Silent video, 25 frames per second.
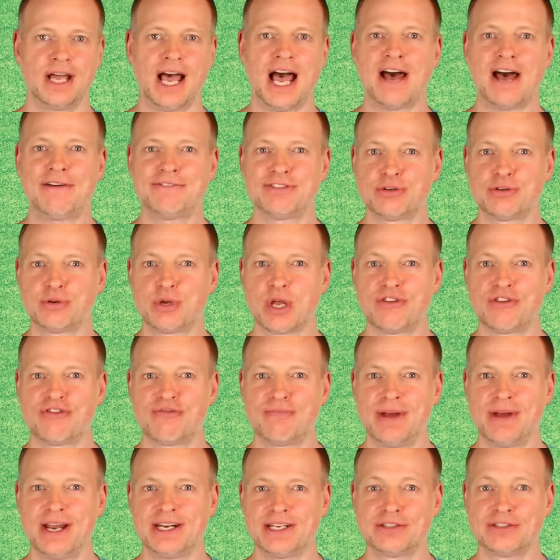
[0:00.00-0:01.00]
After you have
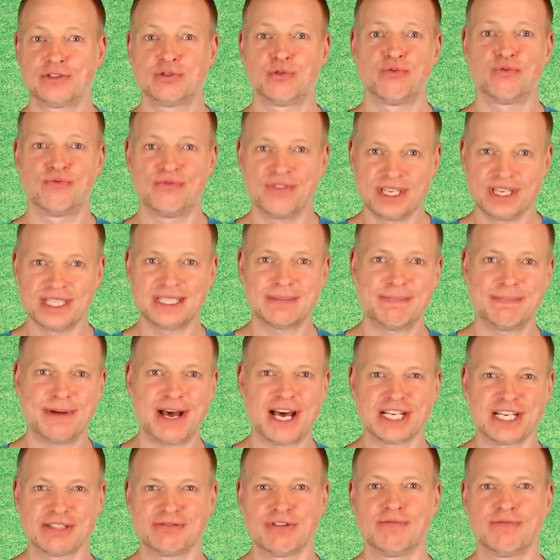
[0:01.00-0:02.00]
made it to this
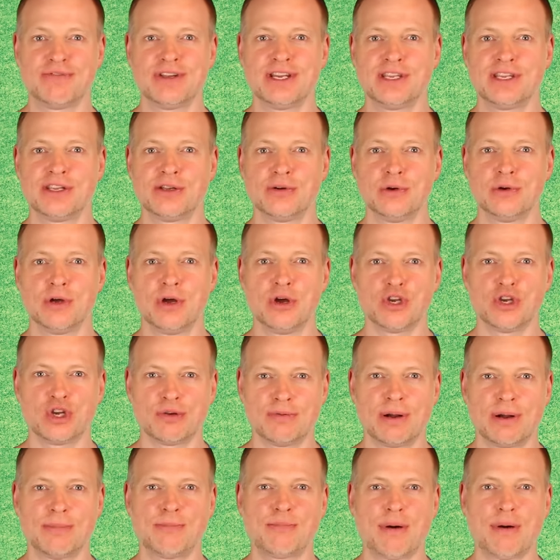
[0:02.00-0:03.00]
part of the video, you
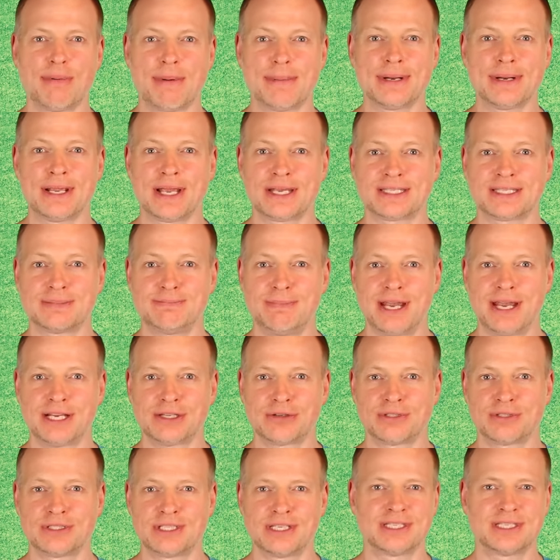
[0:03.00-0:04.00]
will probably expect
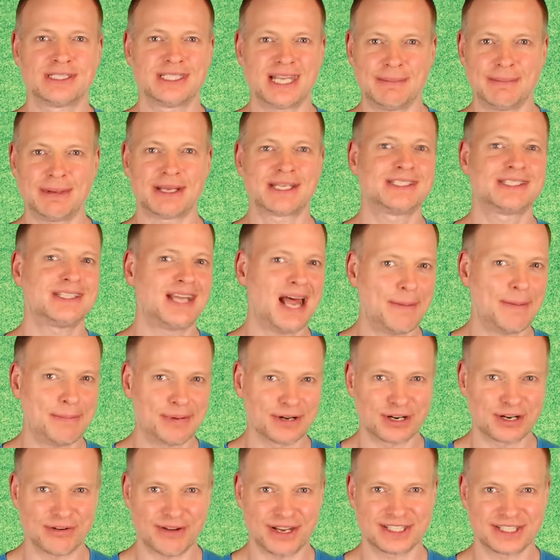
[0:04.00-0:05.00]
to see some
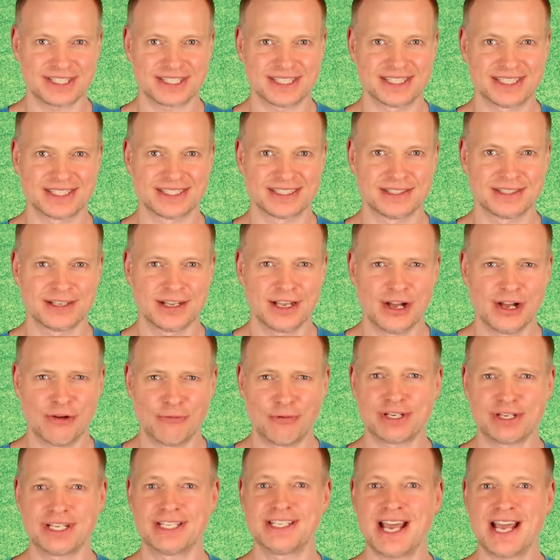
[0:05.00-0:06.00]
example questions.
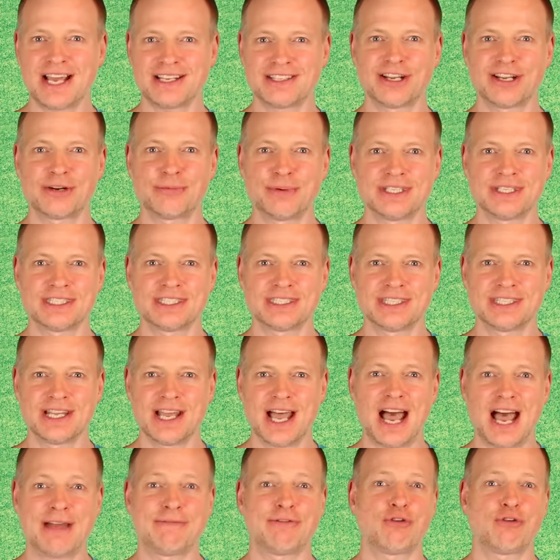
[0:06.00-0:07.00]
For didactic reasons,
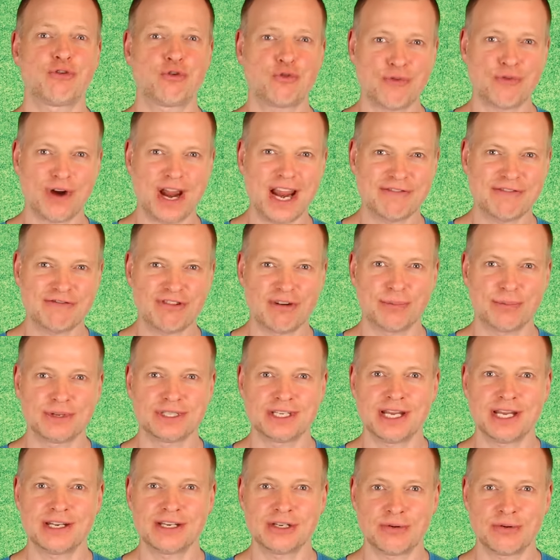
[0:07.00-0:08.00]
I refrain from
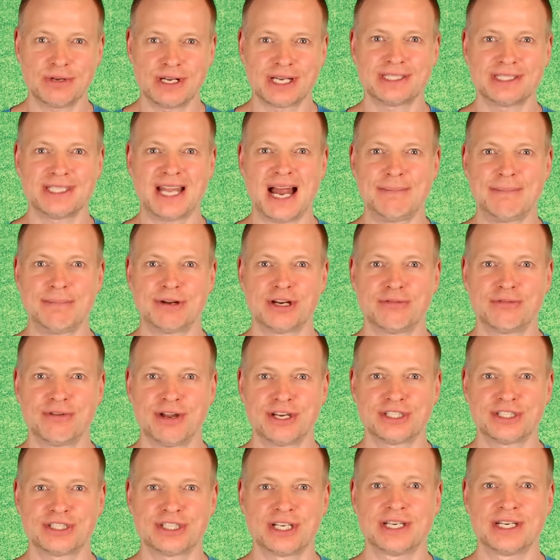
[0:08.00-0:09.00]
presenting you an example
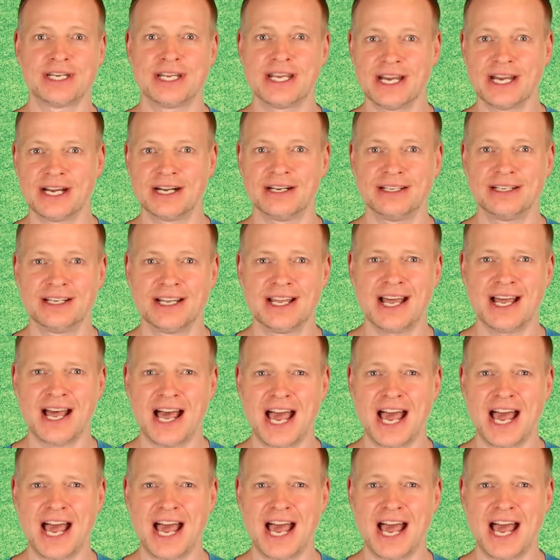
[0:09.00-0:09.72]
question here.